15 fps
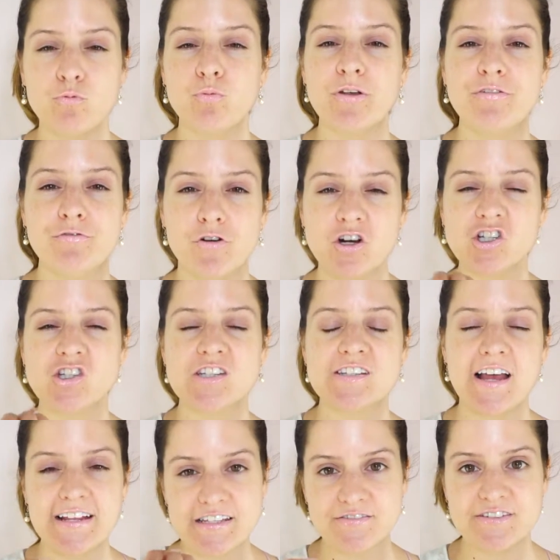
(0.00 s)
reverse the
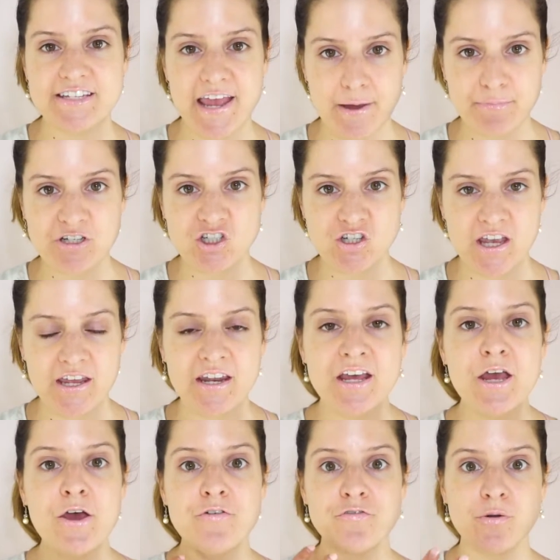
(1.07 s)
signs of damaged skin
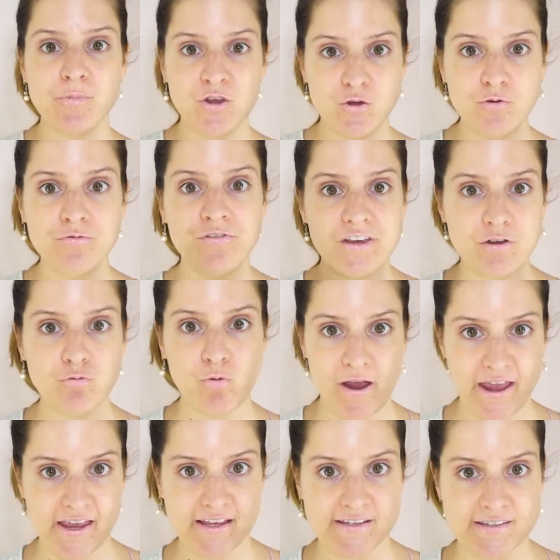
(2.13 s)
from uv
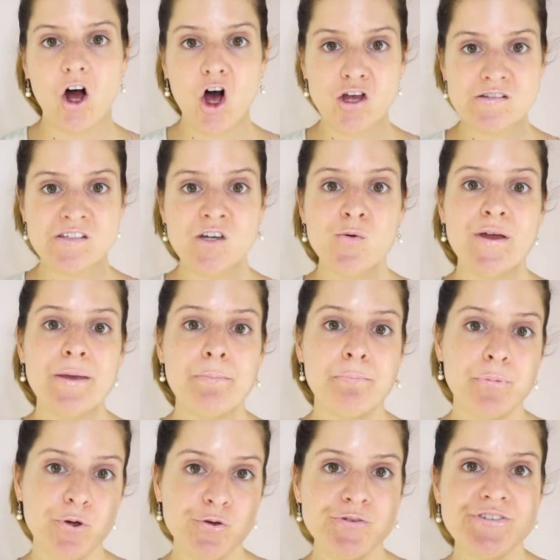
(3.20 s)
rays also it
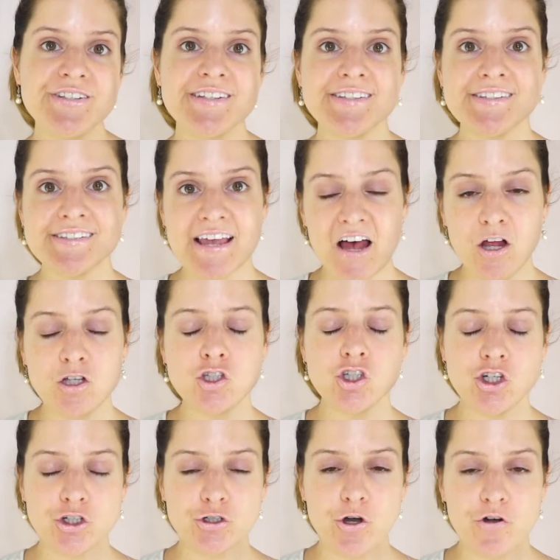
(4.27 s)
boosts cell
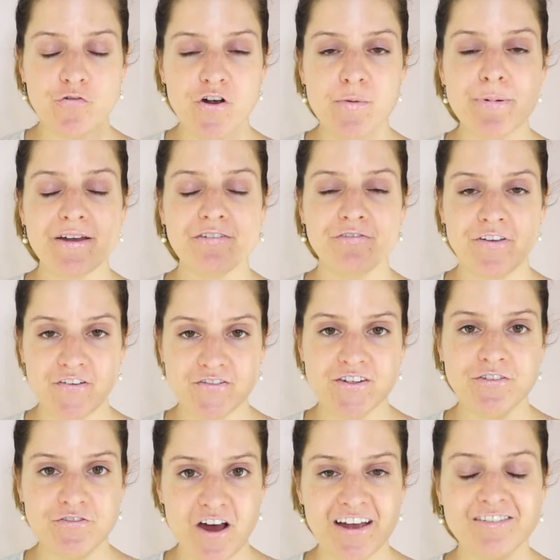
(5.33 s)
turnover by
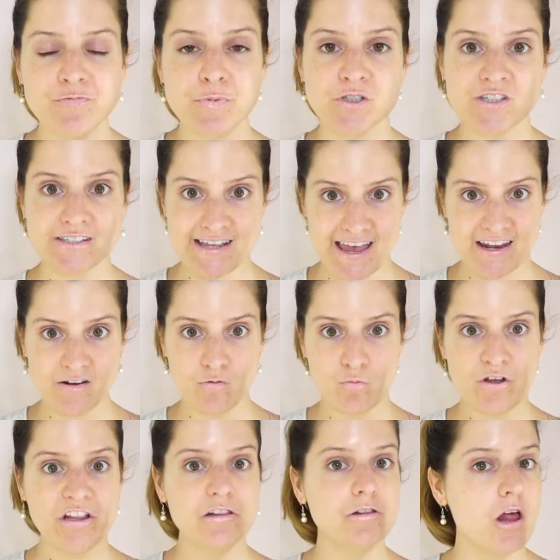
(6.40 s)
55 percent
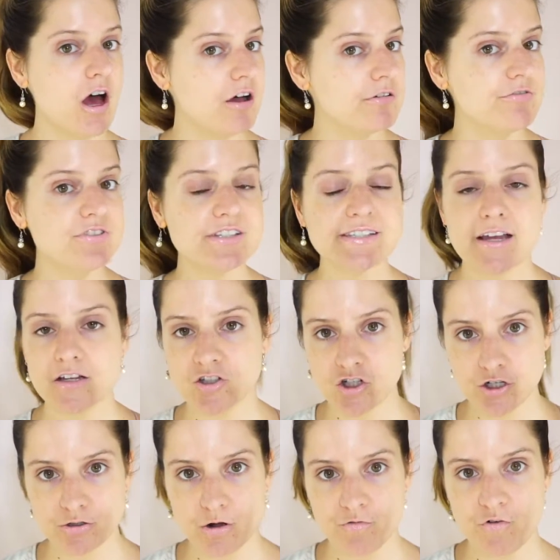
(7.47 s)
we love cell
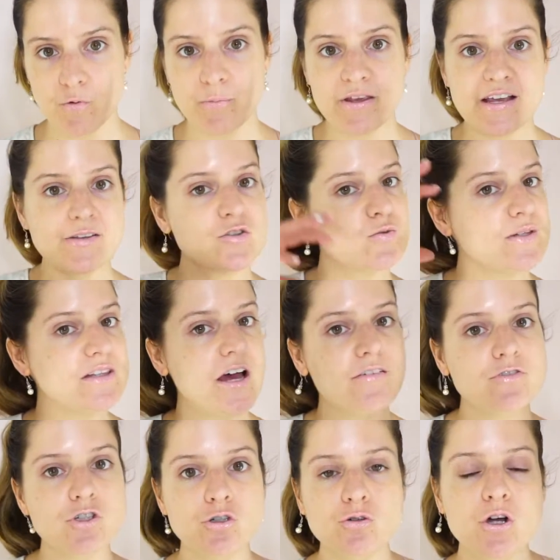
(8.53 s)
turnover because we
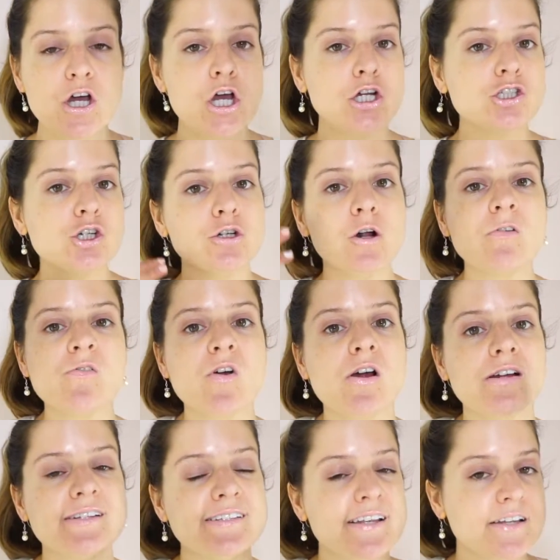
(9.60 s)
love to turn over
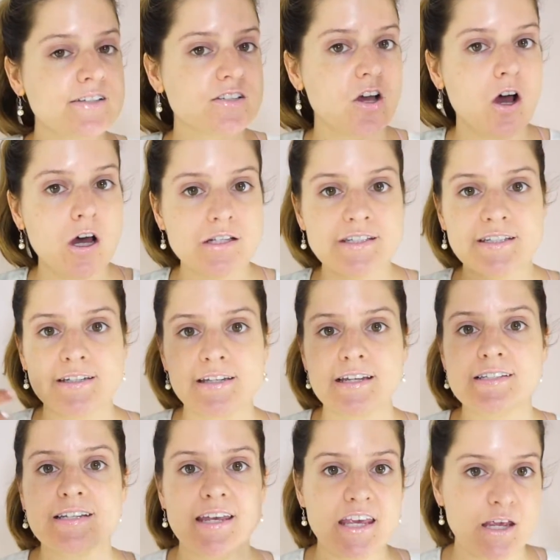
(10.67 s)
our cells constantly
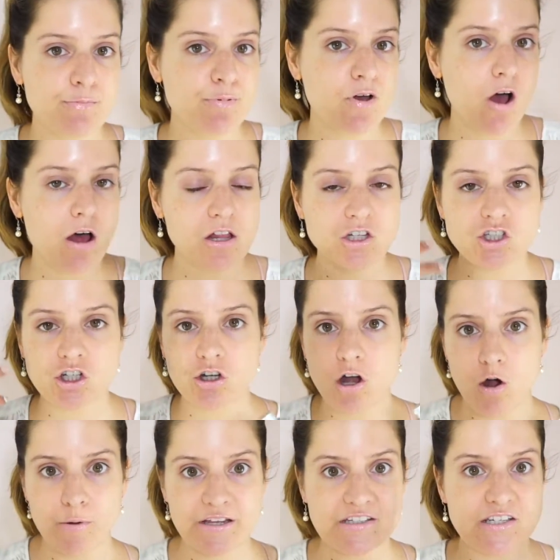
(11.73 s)
to keep collagen
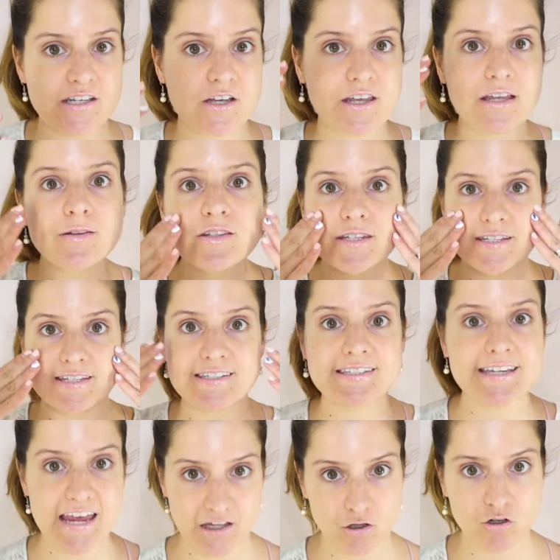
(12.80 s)
going to to
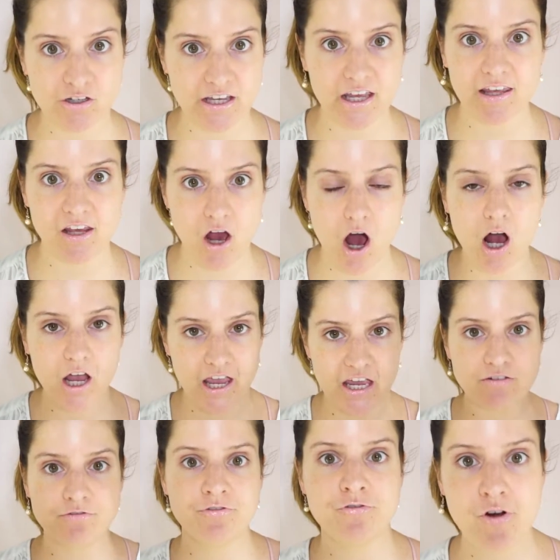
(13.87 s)
stay looking young
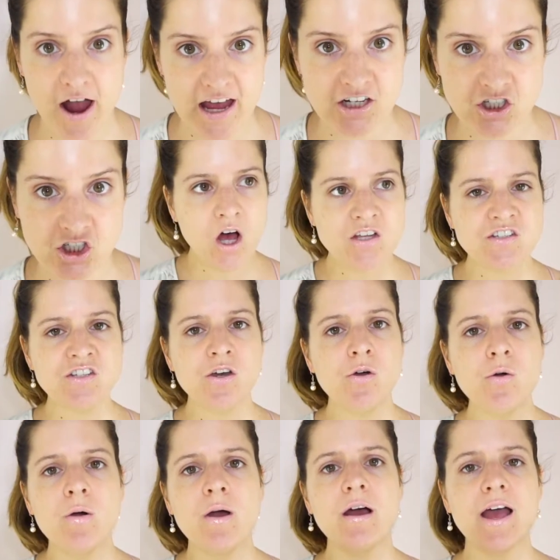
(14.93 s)
and fresh. Also,
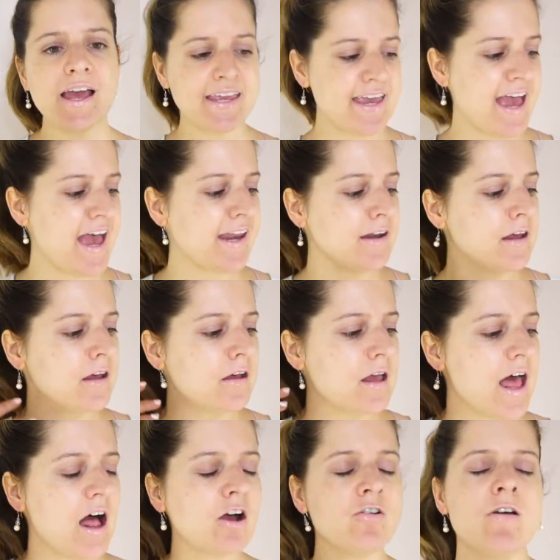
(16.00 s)
again,
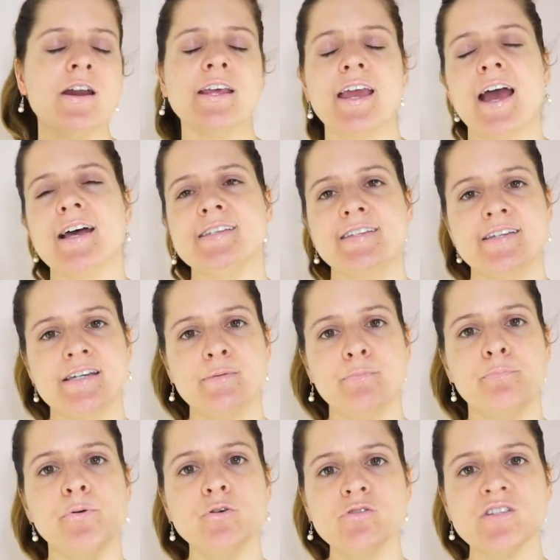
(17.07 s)
hyaluronic acid
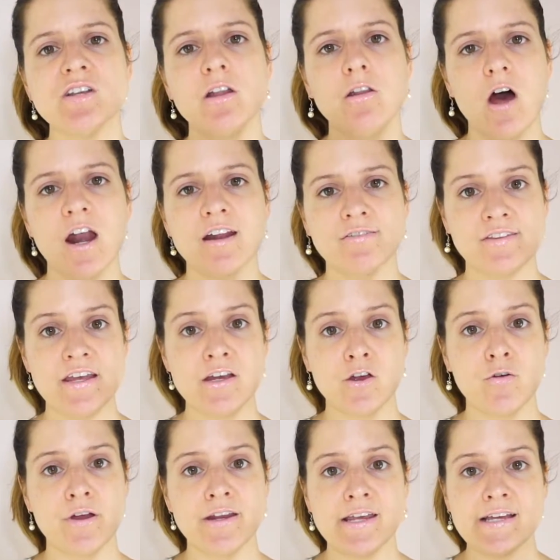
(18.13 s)
boosts a lot of the
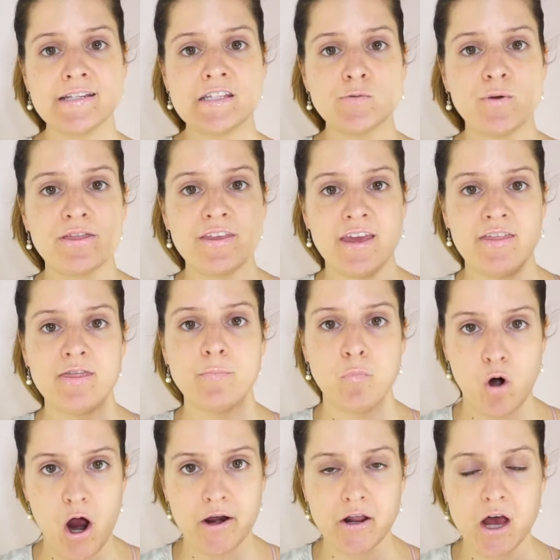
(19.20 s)
ingredients within the
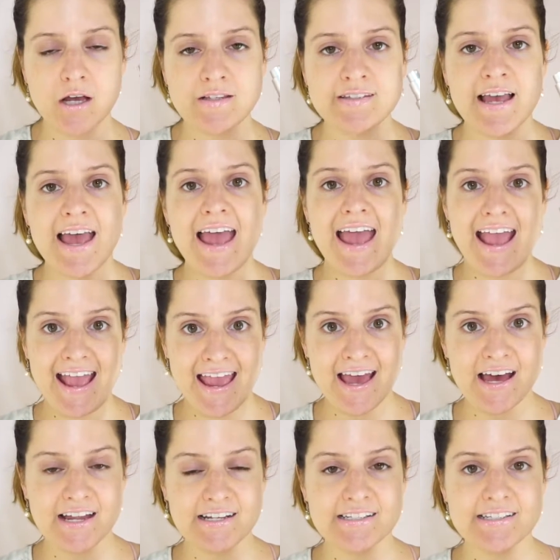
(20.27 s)
products
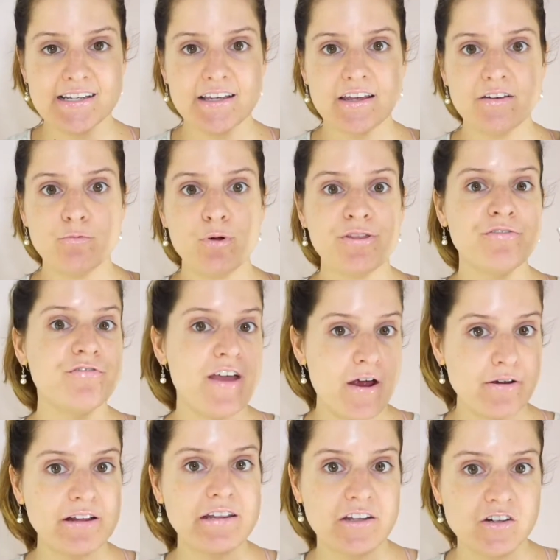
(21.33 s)
and with
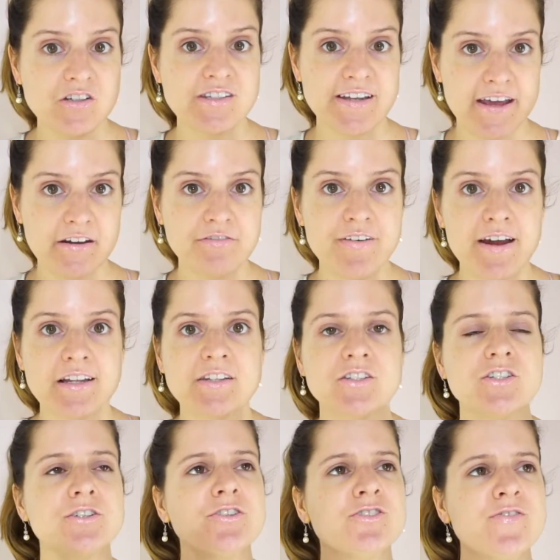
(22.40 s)
very little side effects.
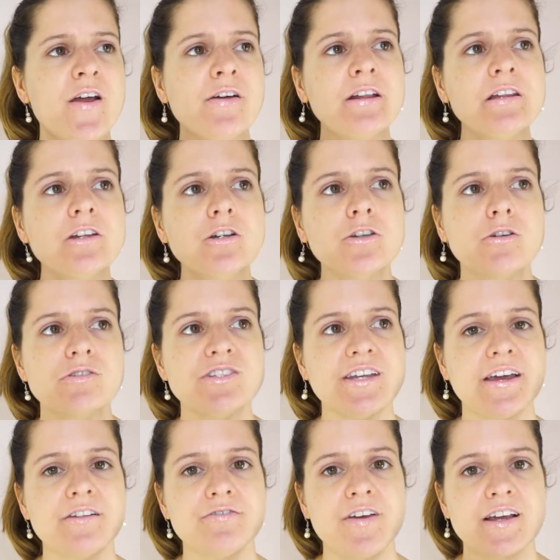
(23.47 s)
So there's very little known
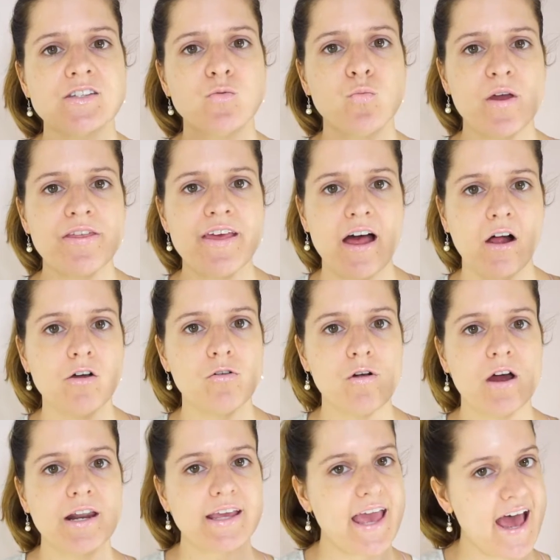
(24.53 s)
side effects with
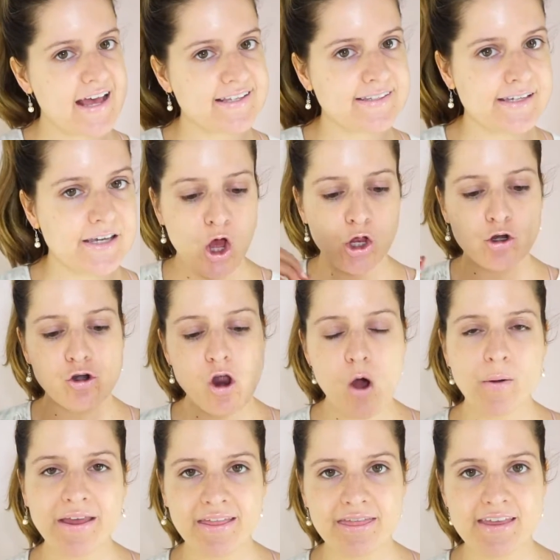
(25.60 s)
alguronic acid.
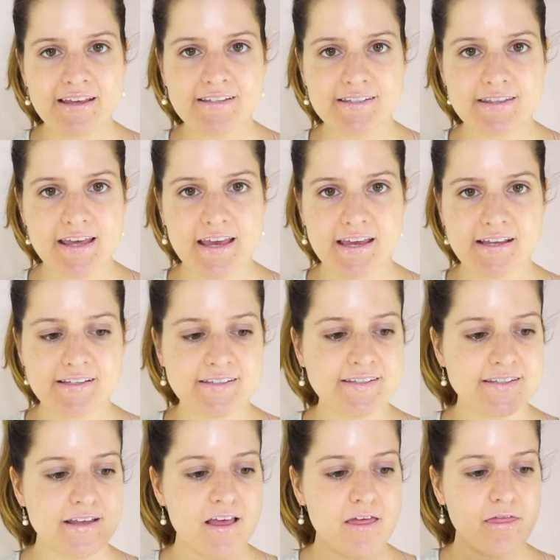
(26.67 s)
Knowing these things,
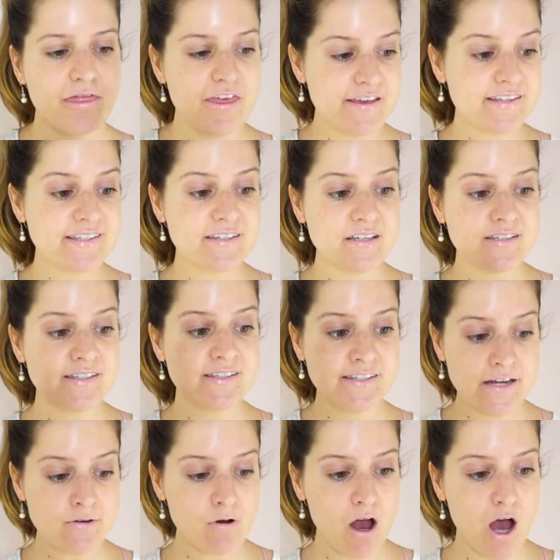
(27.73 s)
this
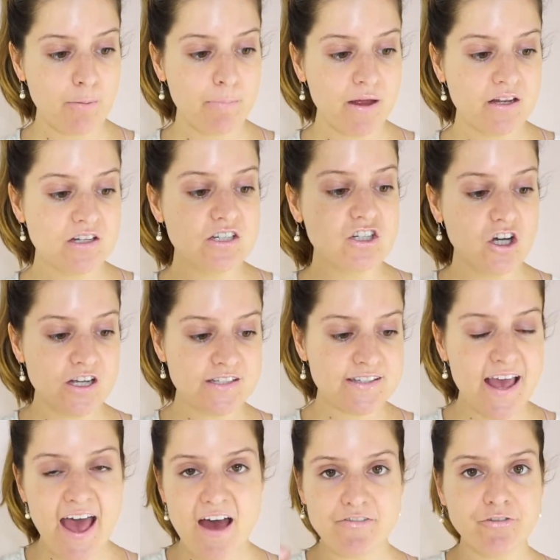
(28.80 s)
serum does
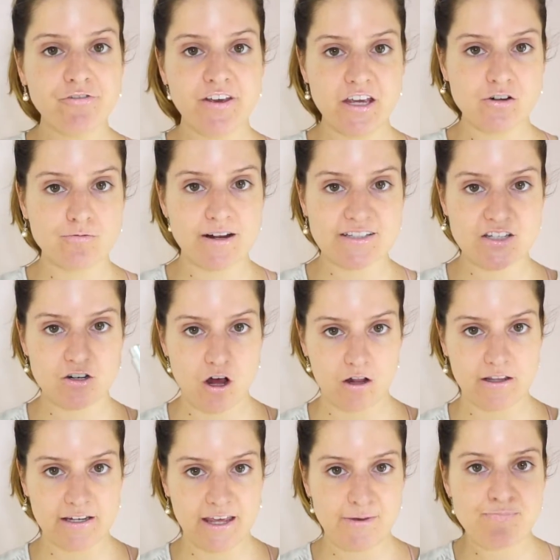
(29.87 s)
have vegan
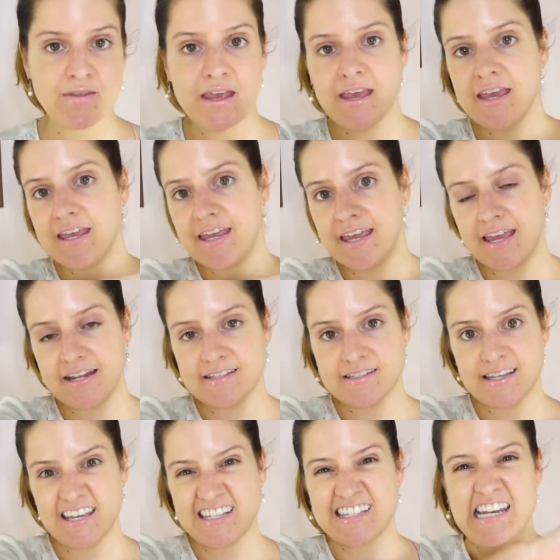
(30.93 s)
retinol in it. It
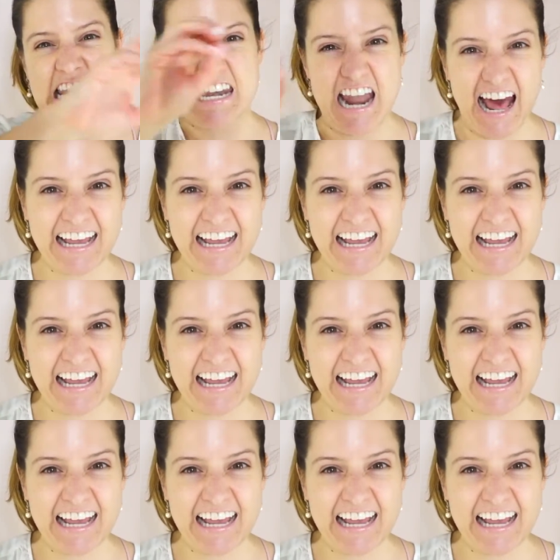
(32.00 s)
is $98.